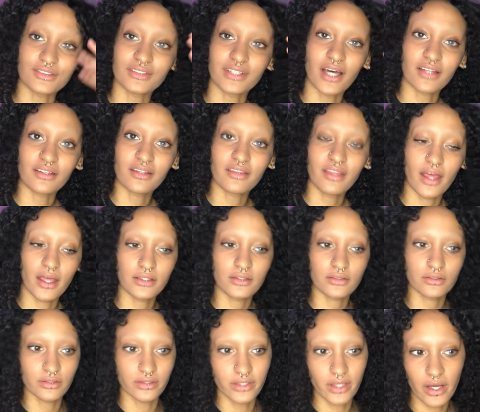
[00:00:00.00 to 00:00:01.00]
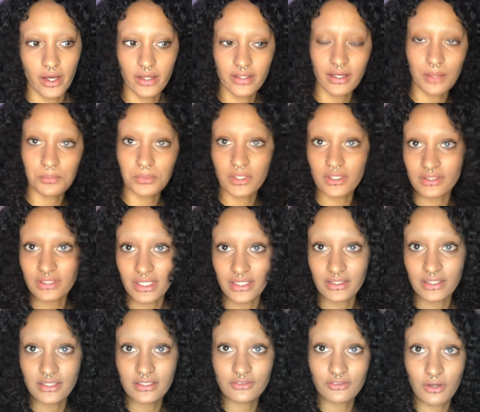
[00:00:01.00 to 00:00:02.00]
now that that's done, I'm gonna take
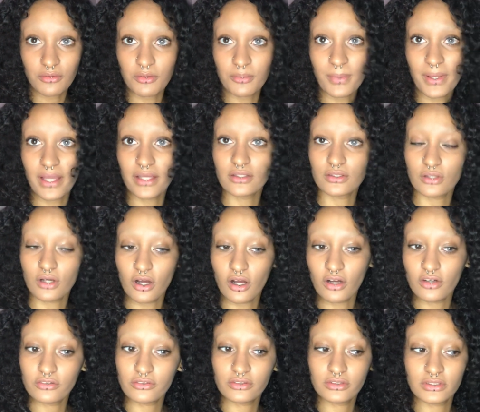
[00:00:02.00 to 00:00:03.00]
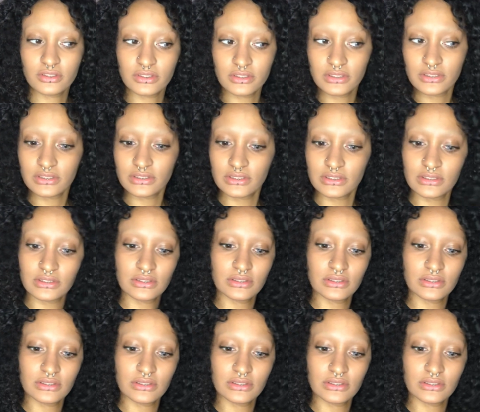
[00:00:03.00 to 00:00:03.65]
these rubber bands off. Alright, so